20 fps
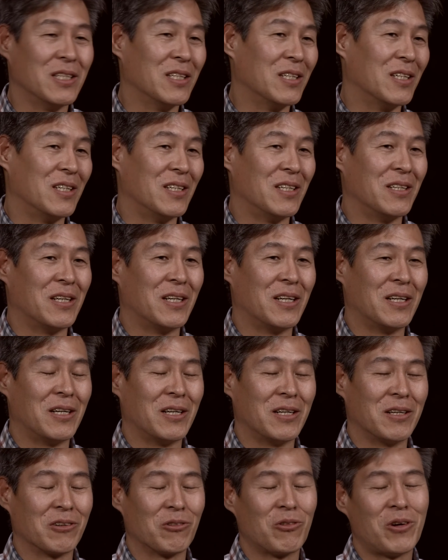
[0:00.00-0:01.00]
here,
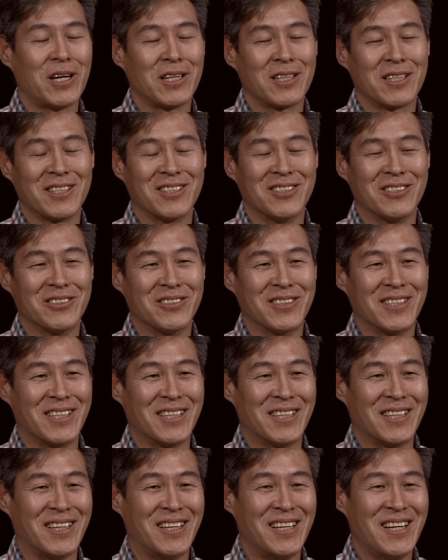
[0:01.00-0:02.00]
quite
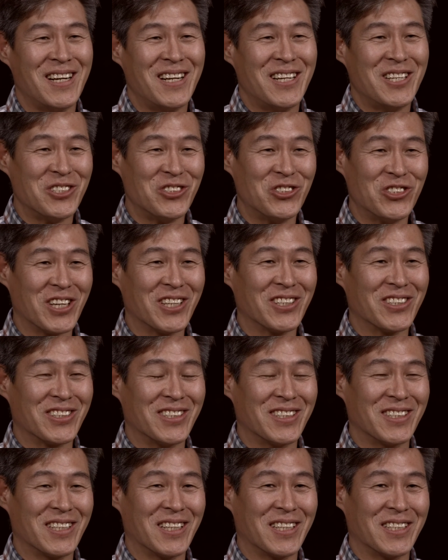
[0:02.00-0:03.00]

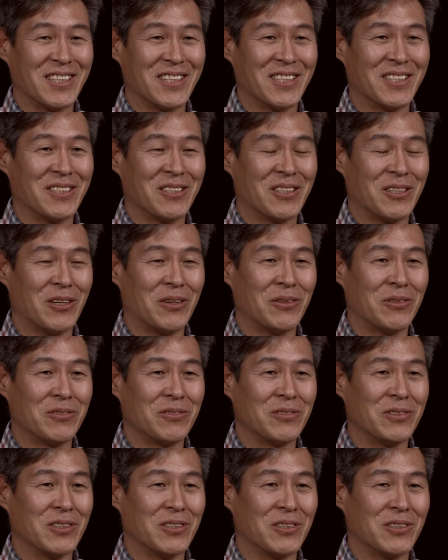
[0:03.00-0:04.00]
general and
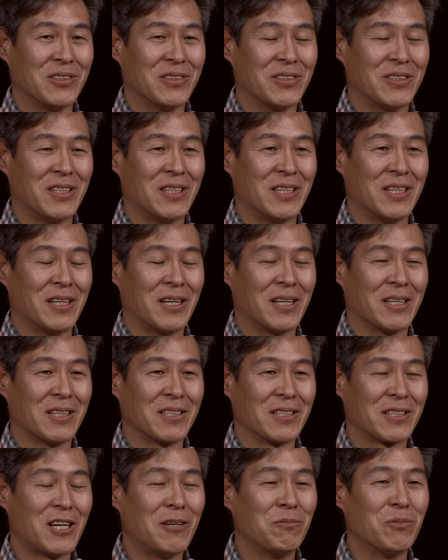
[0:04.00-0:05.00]

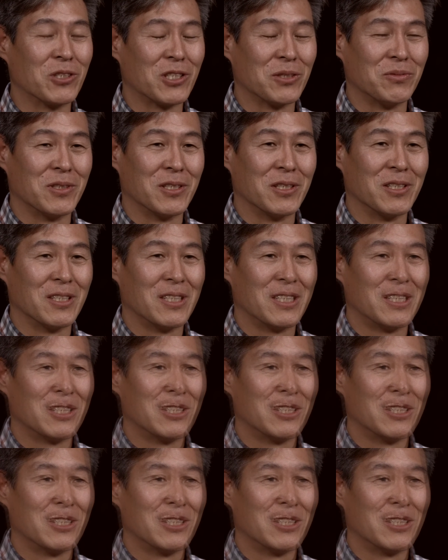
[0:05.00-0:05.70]
comfortable.